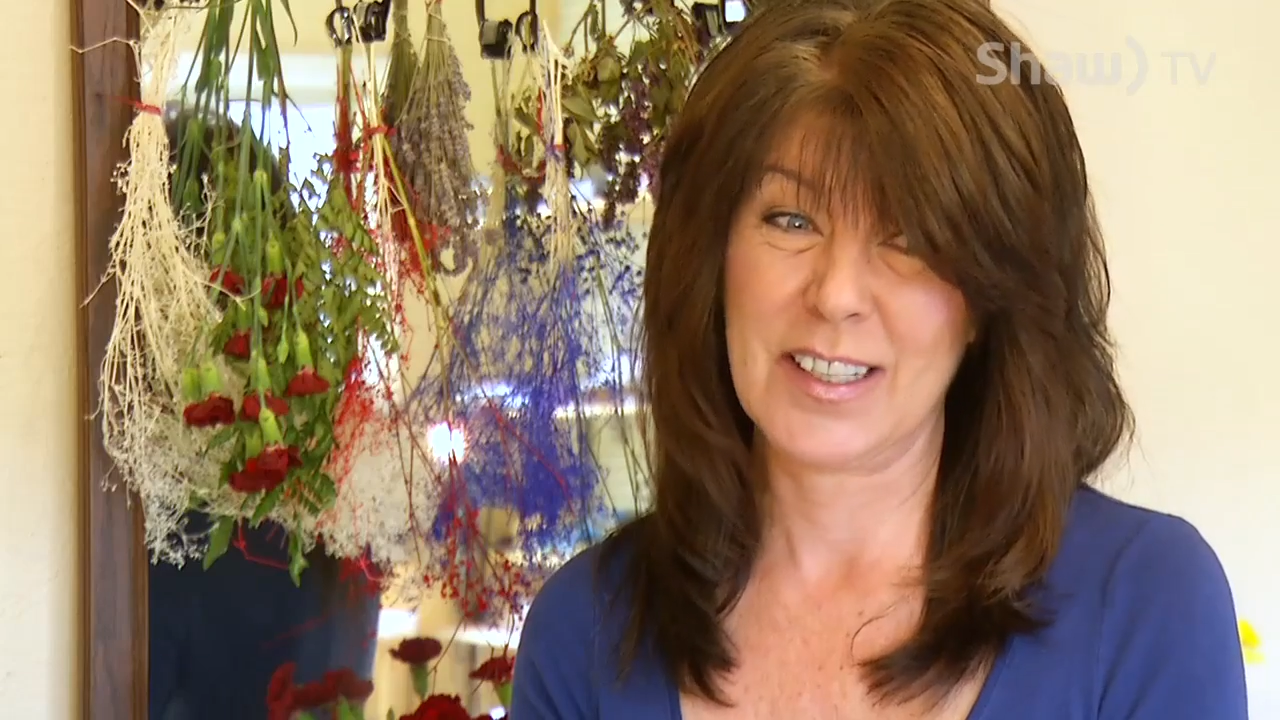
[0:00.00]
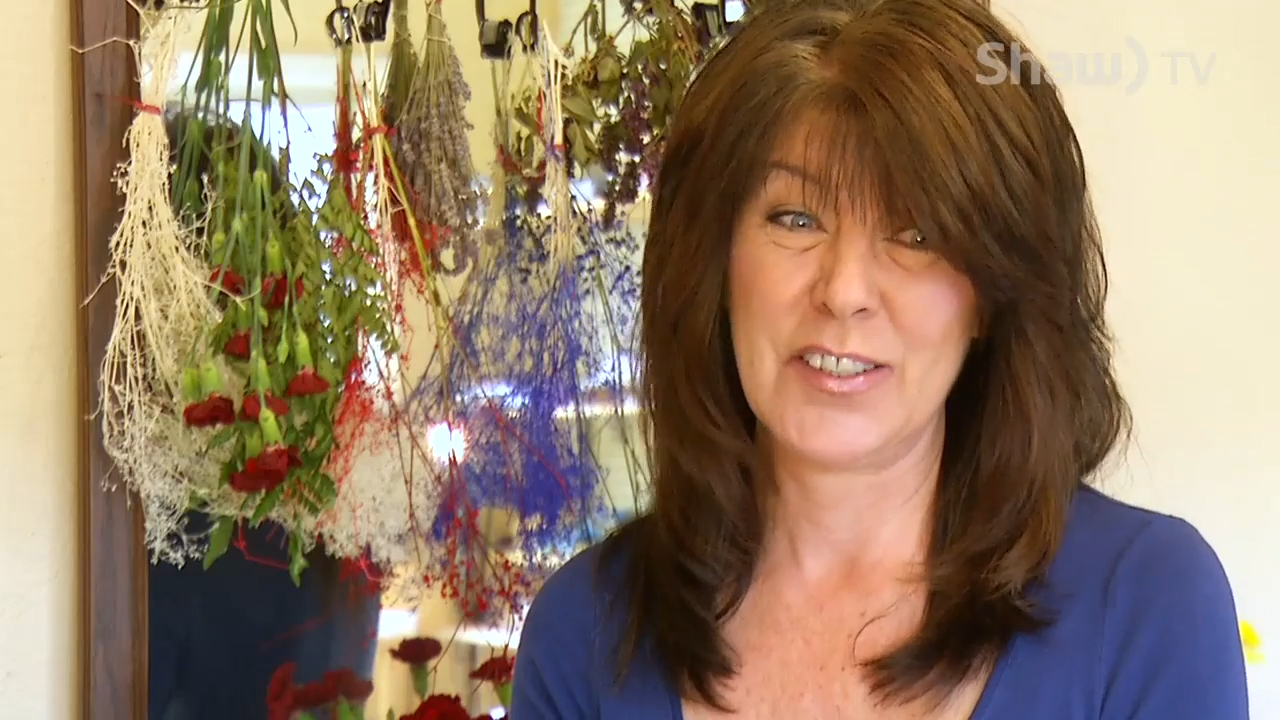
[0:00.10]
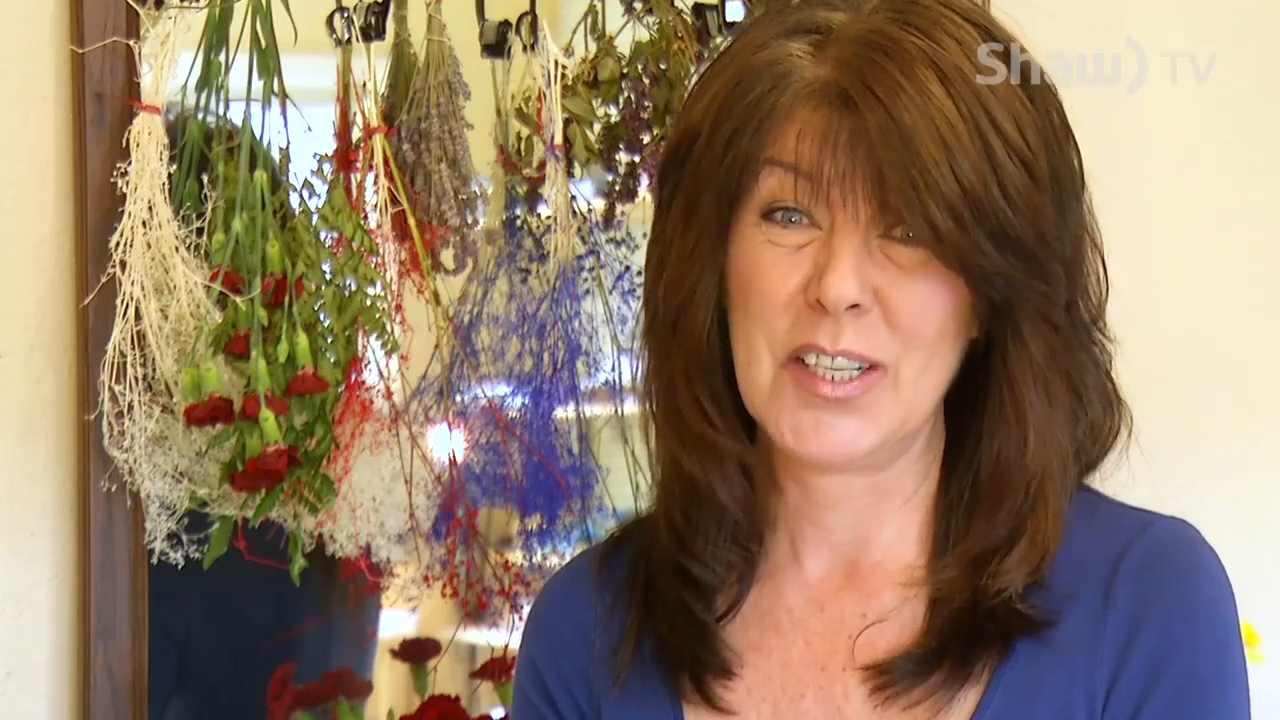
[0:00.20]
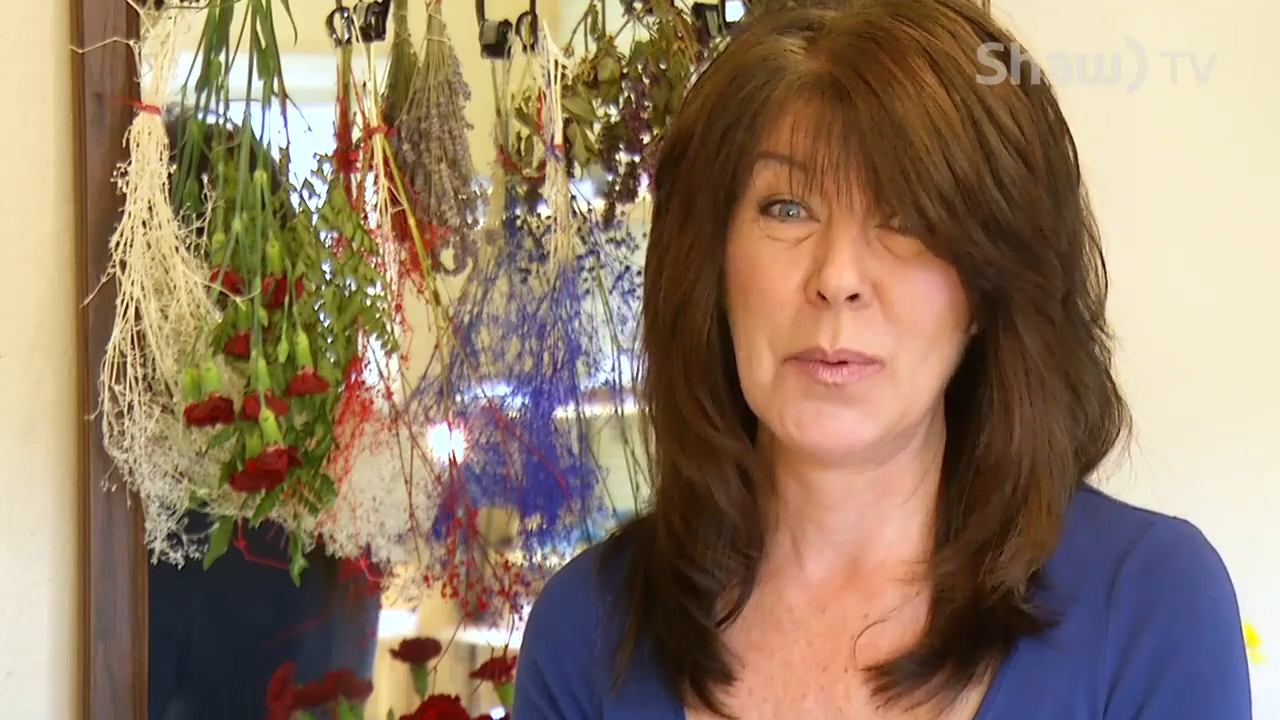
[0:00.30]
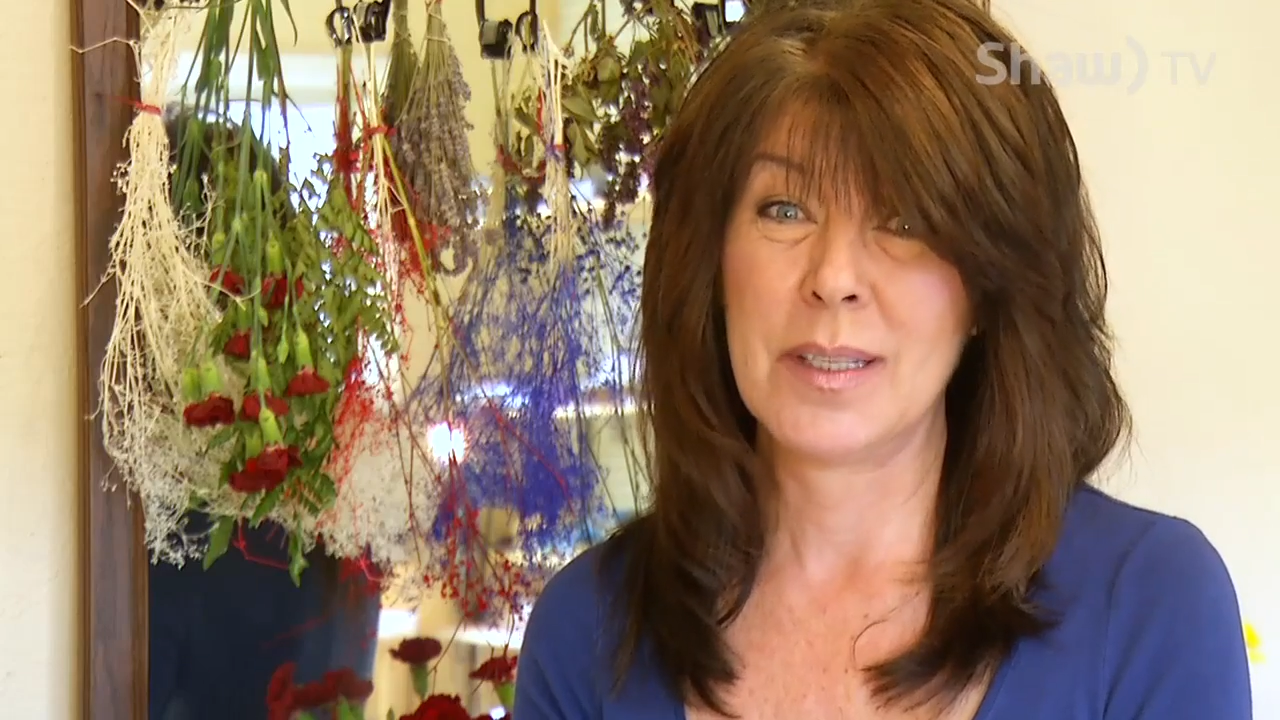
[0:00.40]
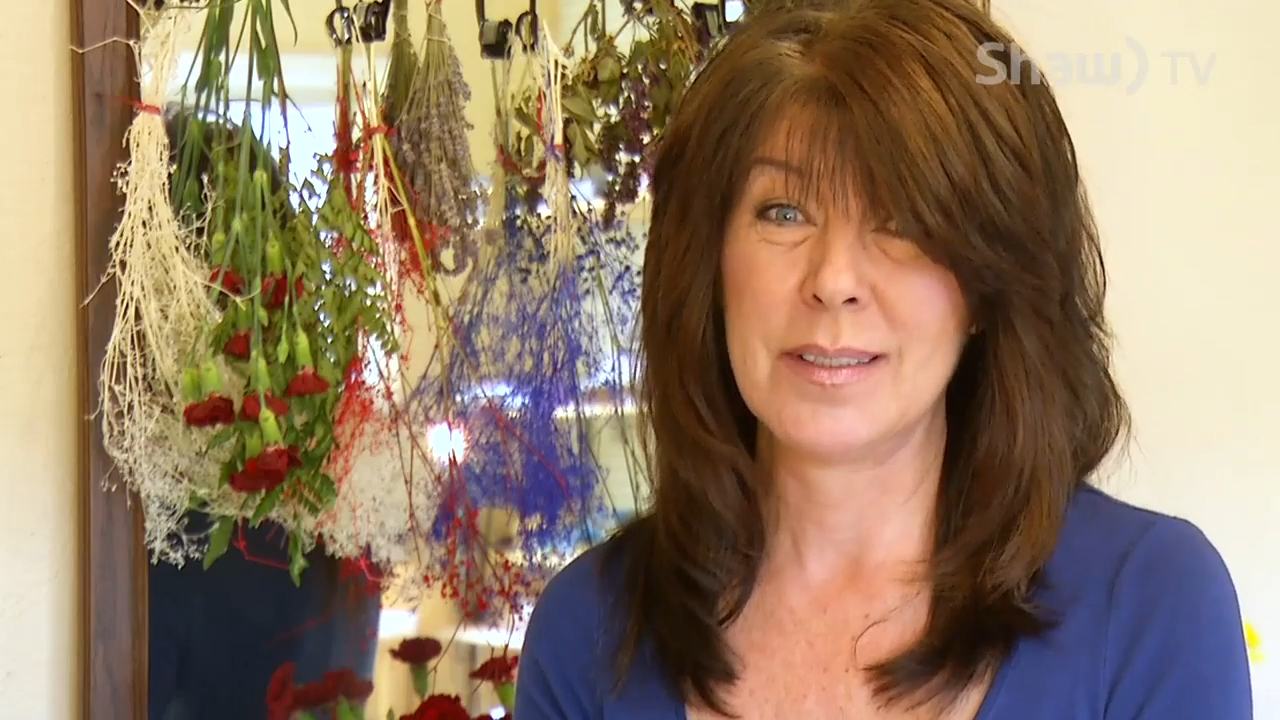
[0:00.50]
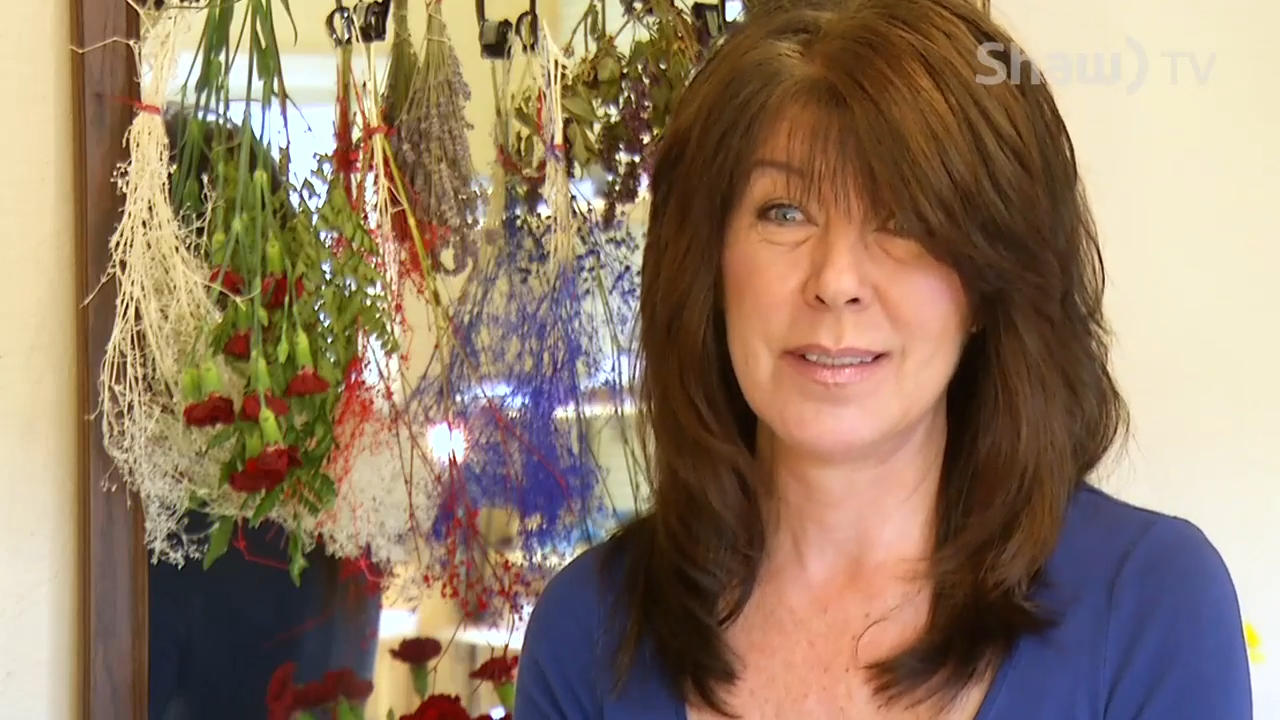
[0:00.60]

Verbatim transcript: because she was